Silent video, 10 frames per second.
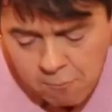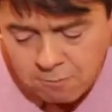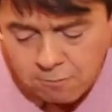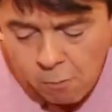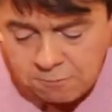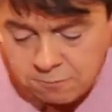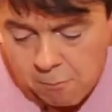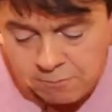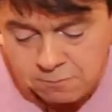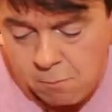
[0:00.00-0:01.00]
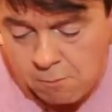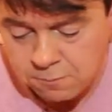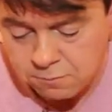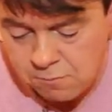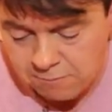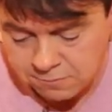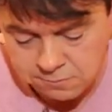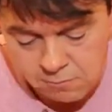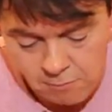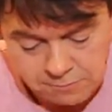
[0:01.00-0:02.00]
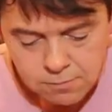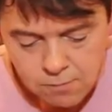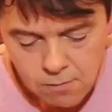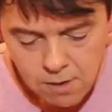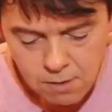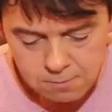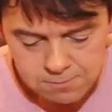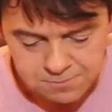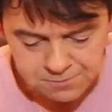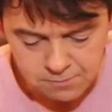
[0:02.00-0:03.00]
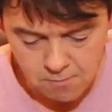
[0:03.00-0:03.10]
I can't see number 5. Oh, there it is.